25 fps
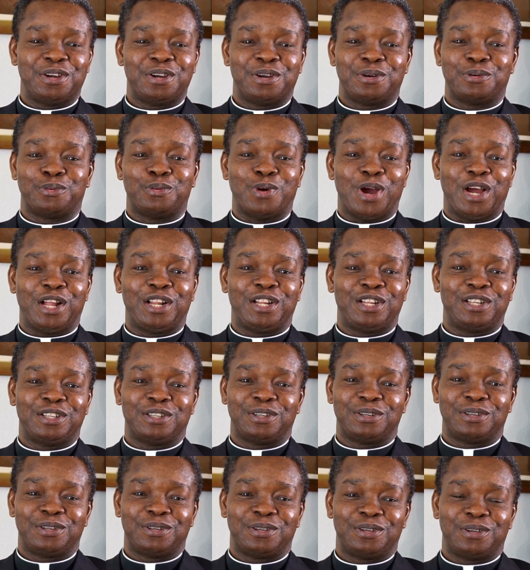Well,
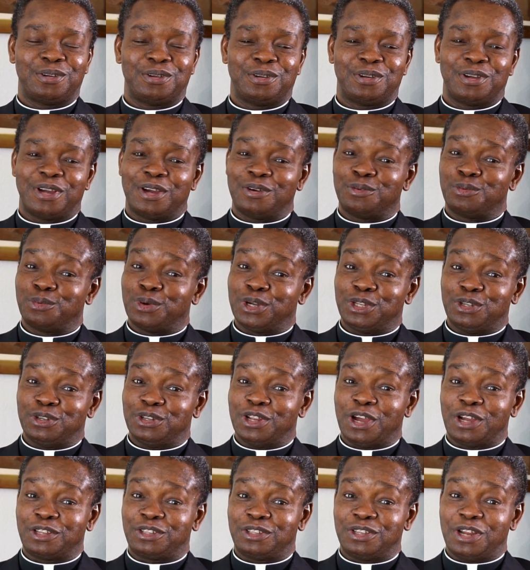we do
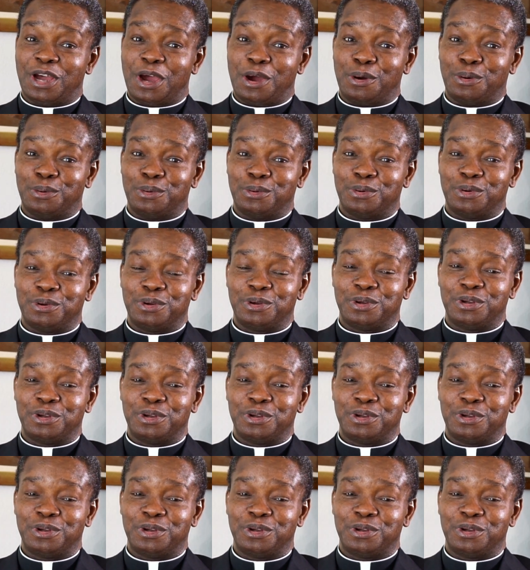not know.